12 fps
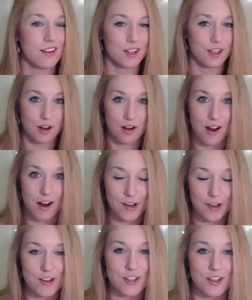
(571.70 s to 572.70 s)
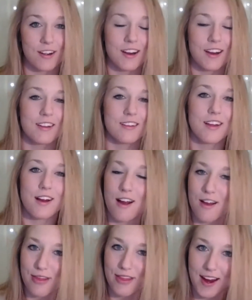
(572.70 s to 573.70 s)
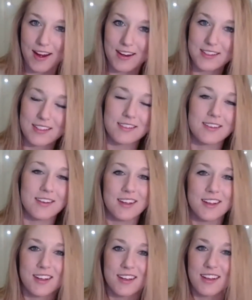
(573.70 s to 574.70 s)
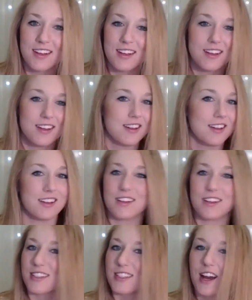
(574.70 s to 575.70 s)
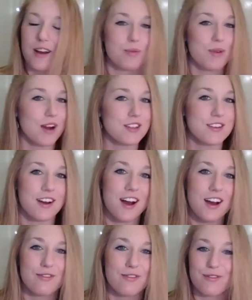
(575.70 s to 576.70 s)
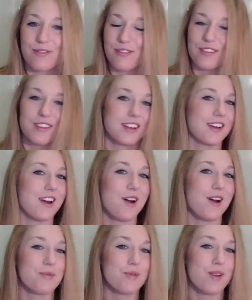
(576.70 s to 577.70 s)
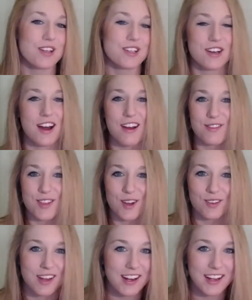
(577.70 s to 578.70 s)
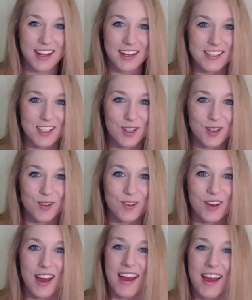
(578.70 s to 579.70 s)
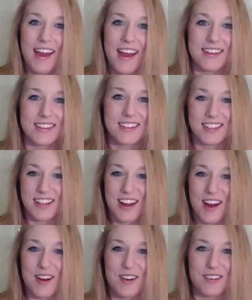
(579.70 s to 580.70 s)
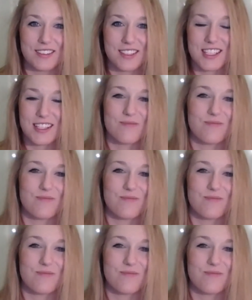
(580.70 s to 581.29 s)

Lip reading: you're on your journey and they're on theirs, and you just got to brush it off, brush it off. Don't let it get to you, and, just